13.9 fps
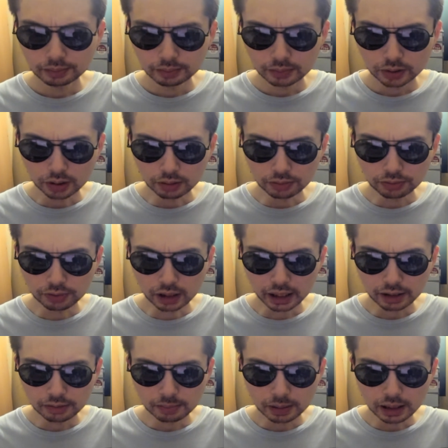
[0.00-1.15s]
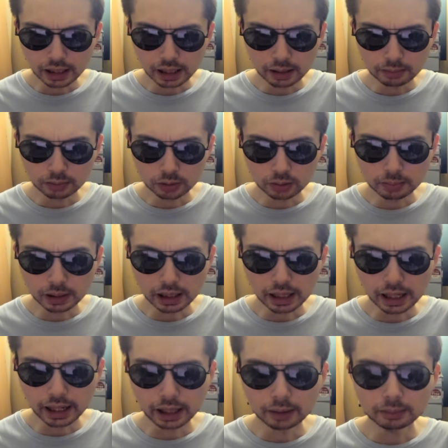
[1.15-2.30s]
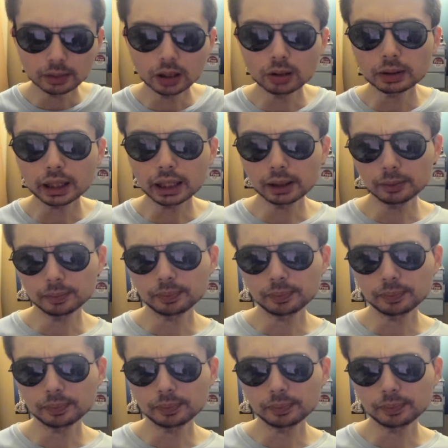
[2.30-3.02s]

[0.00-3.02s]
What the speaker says: So 5 p.m. will be here. Okay.